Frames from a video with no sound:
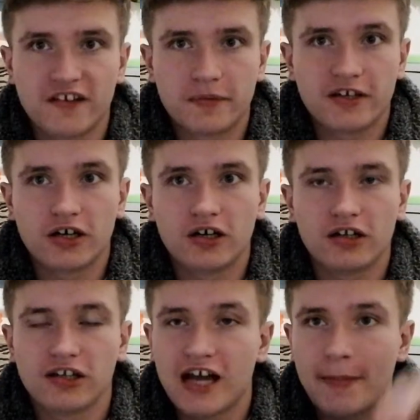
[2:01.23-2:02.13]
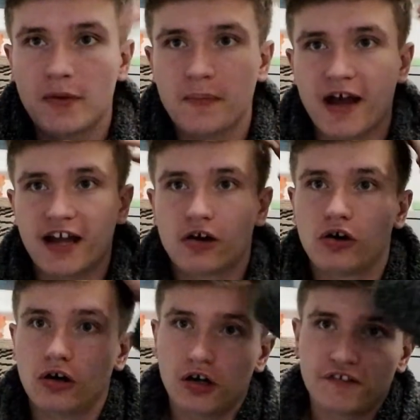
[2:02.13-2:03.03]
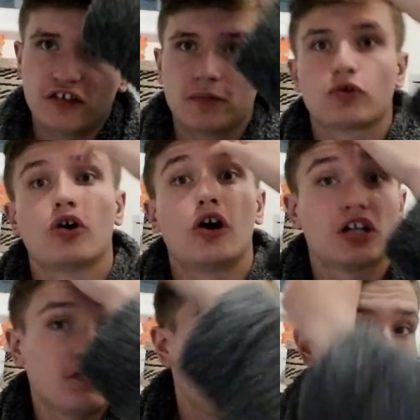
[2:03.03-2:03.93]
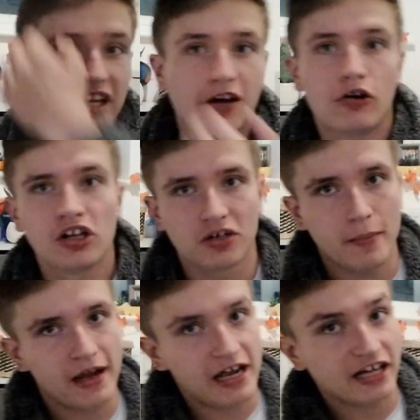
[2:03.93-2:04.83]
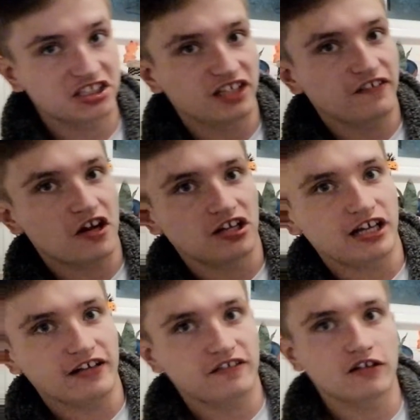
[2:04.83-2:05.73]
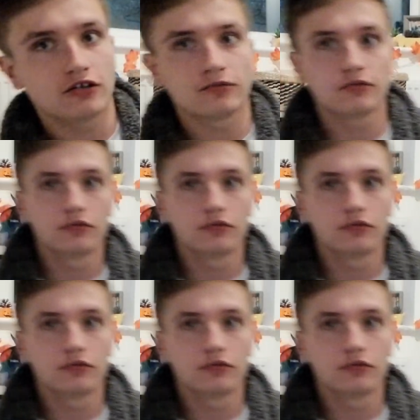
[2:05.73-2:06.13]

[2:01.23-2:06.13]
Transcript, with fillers: up y'all? I'm in my autumn corner thing right now. Hold on, I might actually turn the lights on.